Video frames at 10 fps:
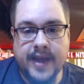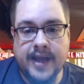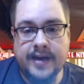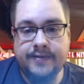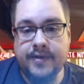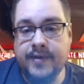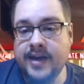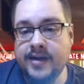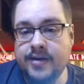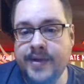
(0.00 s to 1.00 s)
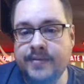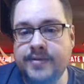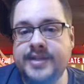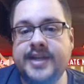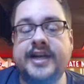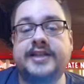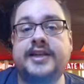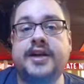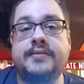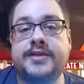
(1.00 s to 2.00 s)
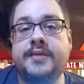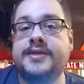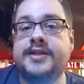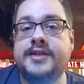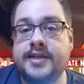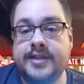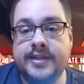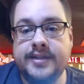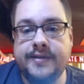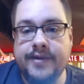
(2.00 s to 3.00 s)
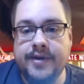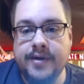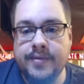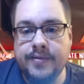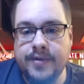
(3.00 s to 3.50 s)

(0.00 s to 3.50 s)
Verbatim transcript: and if we wait a little bit, we'll see it actually comes up as a suggested variable.